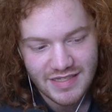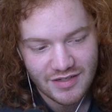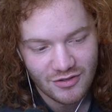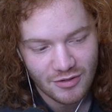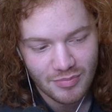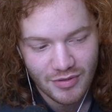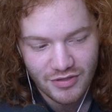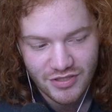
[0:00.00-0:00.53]
seen
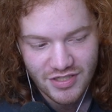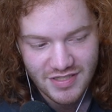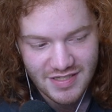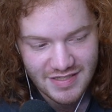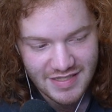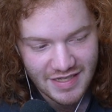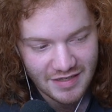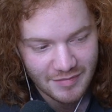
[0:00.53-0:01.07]
her purchase
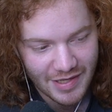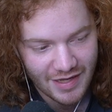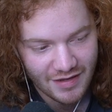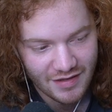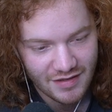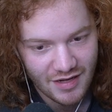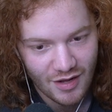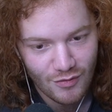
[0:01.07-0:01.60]
a
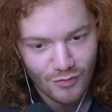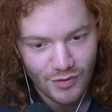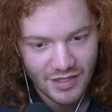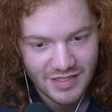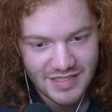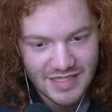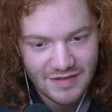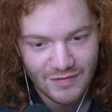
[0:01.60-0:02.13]
sandbag. Not once.